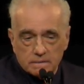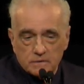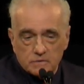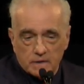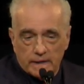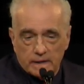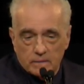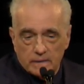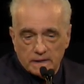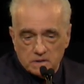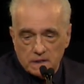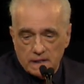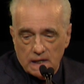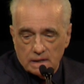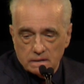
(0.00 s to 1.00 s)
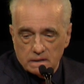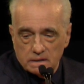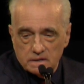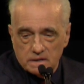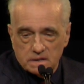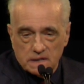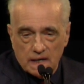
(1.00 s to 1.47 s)
to try to educate and
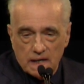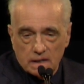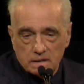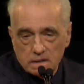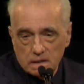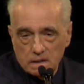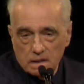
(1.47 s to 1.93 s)
understand